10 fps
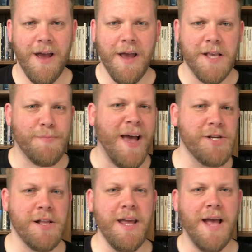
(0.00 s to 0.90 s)

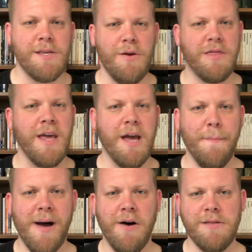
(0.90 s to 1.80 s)
Especially as you think
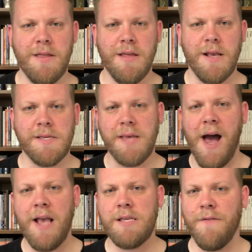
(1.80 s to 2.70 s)
about the, the
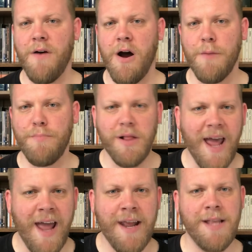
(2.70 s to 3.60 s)
size of our
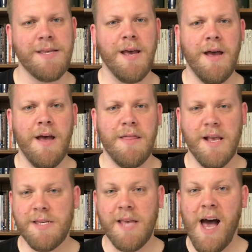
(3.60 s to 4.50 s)
planet
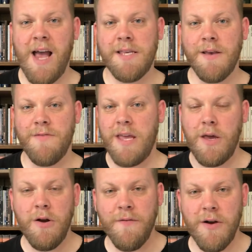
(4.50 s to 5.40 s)
the size of the
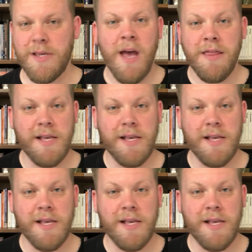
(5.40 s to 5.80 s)
universe, the